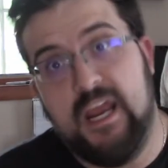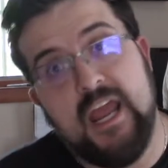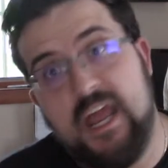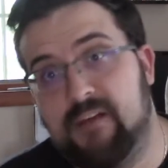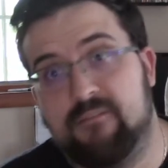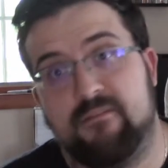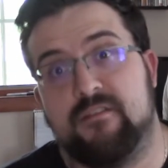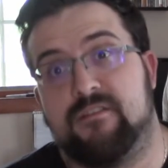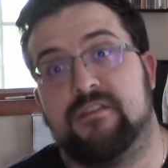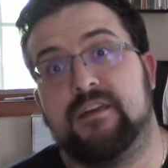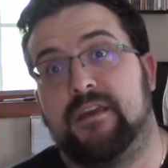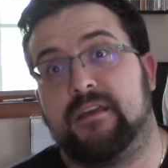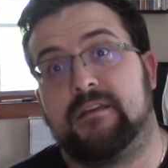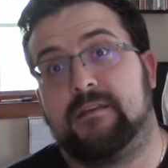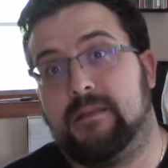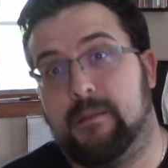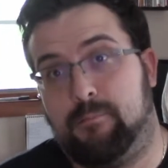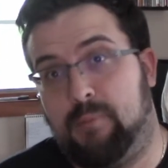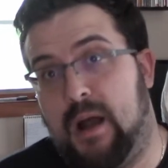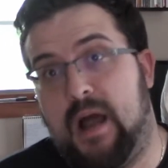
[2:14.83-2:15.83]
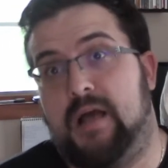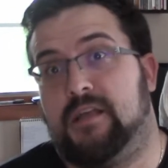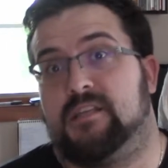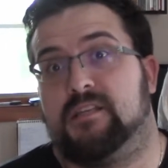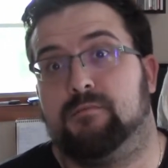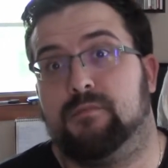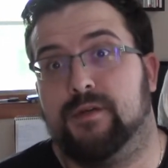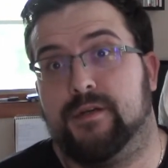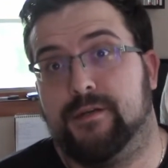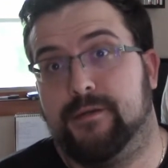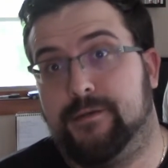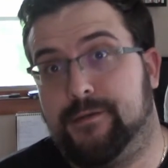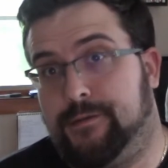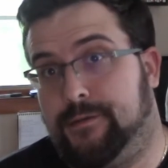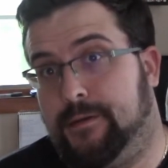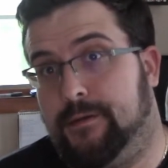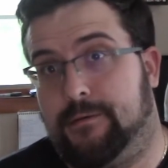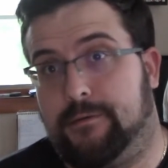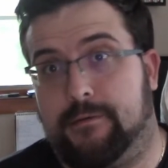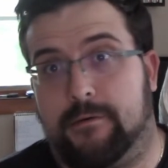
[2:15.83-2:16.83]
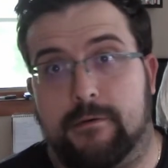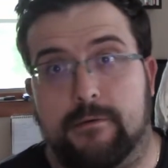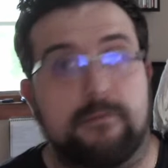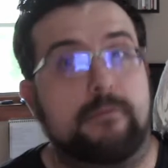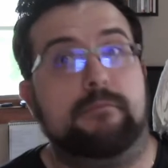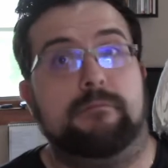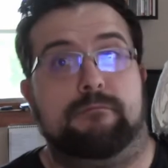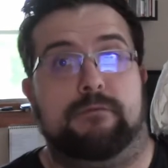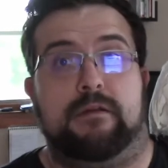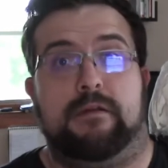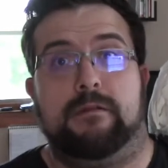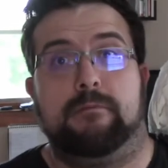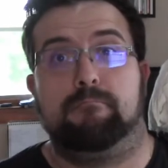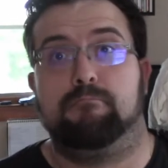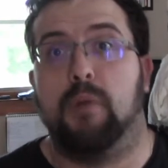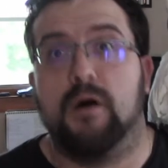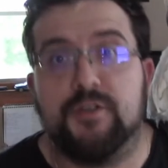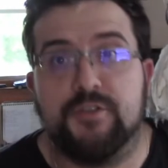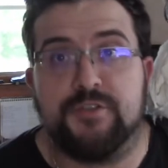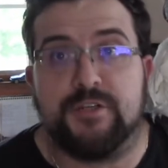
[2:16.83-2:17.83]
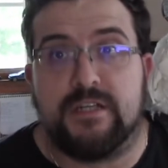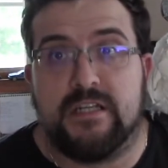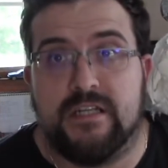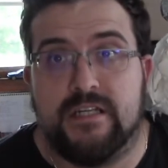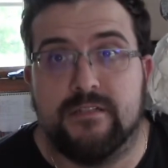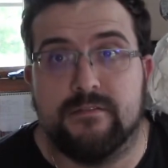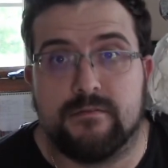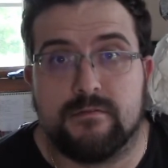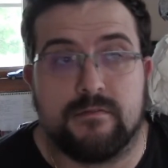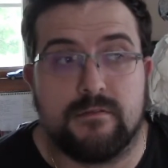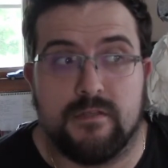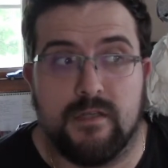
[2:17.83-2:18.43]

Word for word: the that possibly, uh, I don't know, fucking buzz your head.